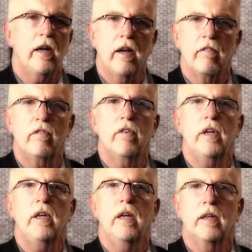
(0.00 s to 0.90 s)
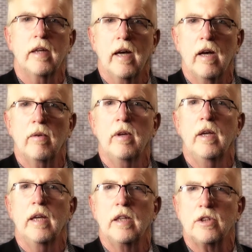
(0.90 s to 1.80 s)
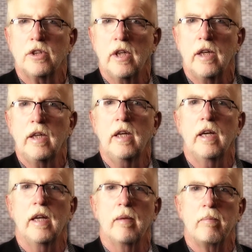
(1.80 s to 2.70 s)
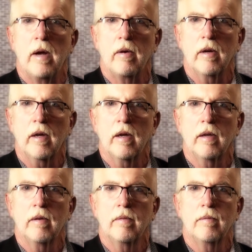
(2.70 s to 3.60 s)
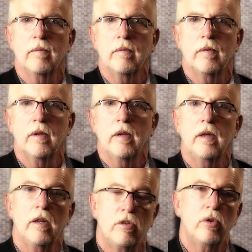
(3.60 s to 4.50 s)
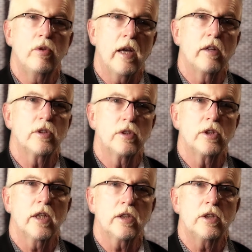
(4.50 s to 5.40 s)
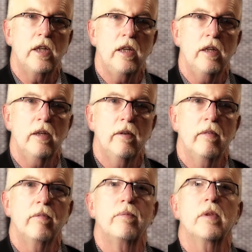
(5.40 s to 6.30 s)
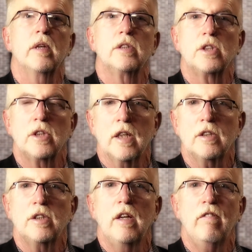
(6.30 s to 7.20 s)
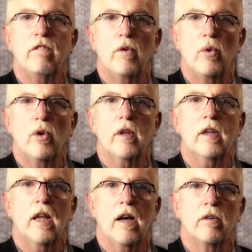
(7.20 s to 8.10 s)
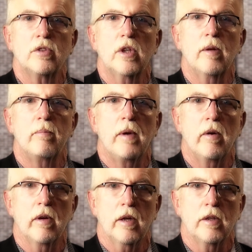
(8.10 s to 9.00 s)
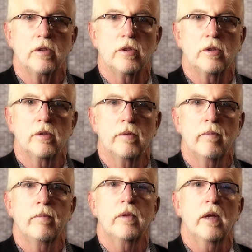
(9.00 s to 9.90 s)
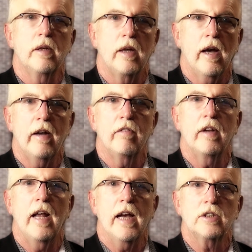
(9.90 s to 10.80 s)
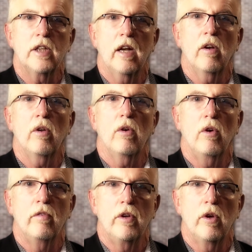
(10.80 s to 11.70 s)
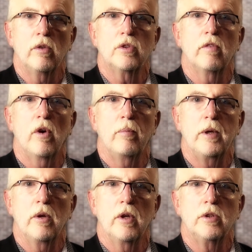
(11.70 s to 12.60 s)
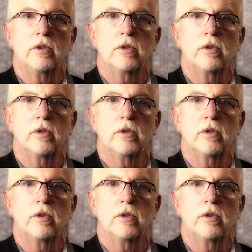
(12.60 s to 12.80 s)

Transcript: every town and city in America. In 2016, 64,000 Americans died of an accidental overdose of opioids.